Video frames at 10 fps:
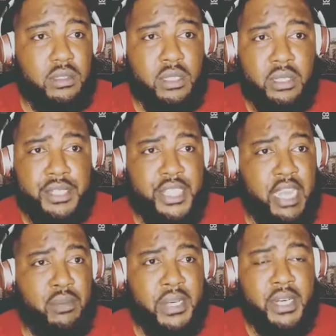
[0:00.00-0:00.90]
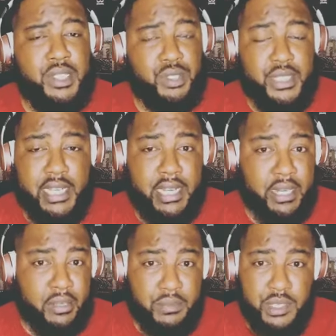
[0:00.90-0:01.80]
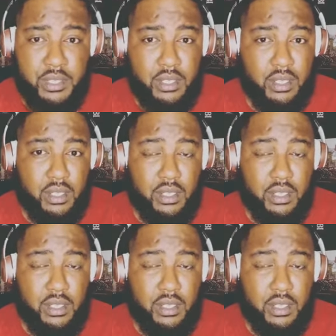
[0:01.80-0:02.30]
You know, they shot him a hundred times.